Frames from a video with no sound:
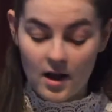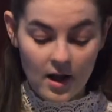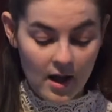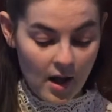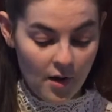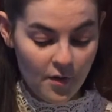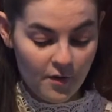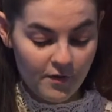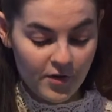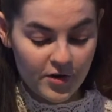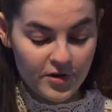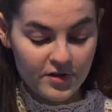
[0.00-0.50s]

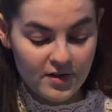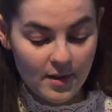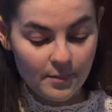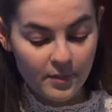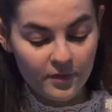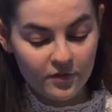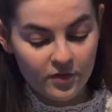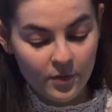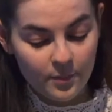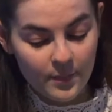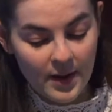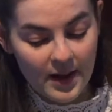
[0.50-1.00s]
However, some
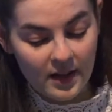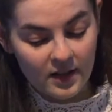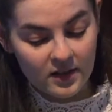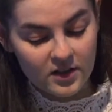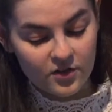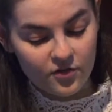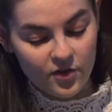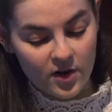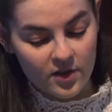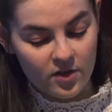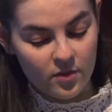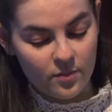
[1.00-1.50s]
of the melody
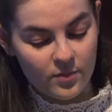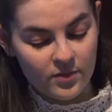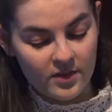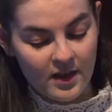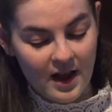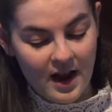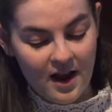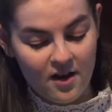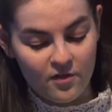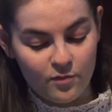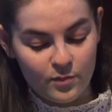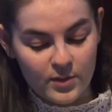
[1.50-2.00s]
rhythms
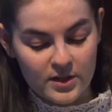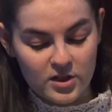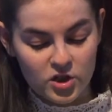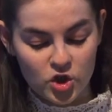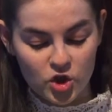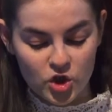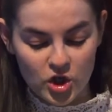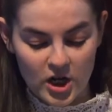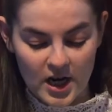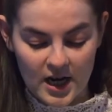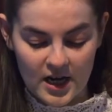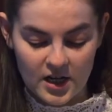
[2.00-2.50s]
have been
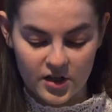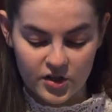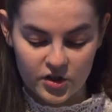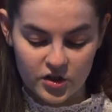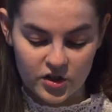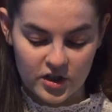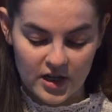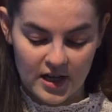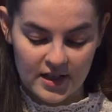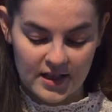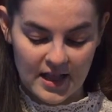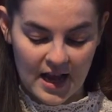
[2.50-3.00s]

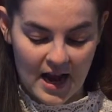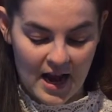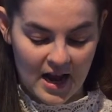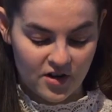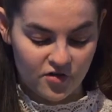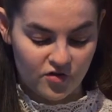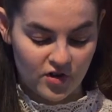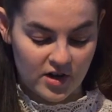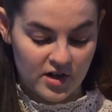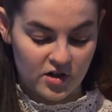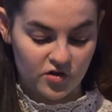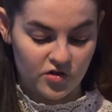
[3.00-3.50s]
changed in the
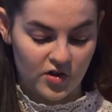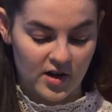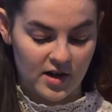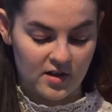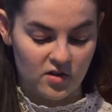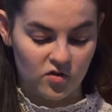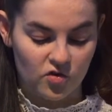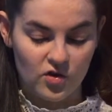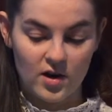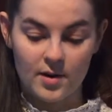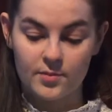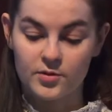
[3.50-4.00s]
handwritten
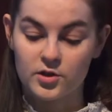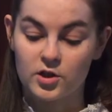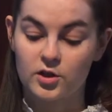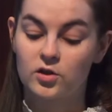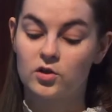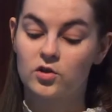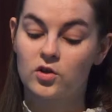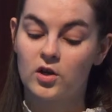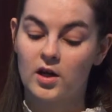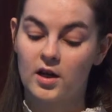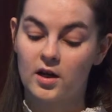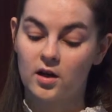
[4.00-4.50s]
transcription
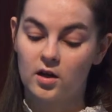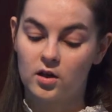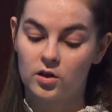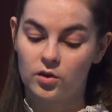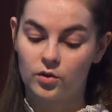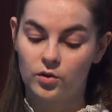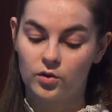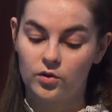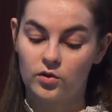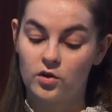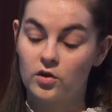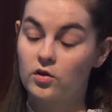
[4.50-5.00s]
to
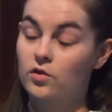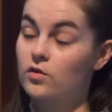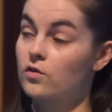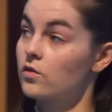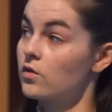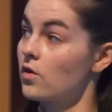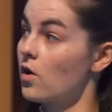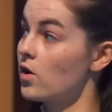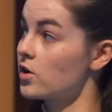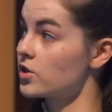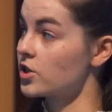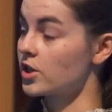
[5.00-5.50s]
include
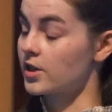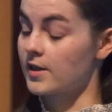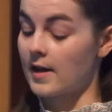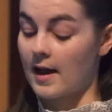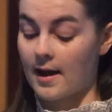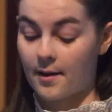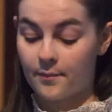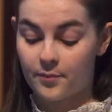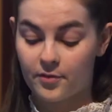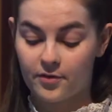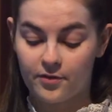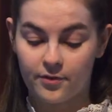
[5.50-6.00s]
Scotch
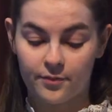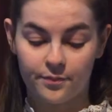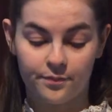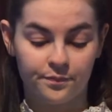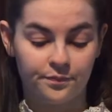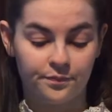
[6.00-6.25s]
snaps.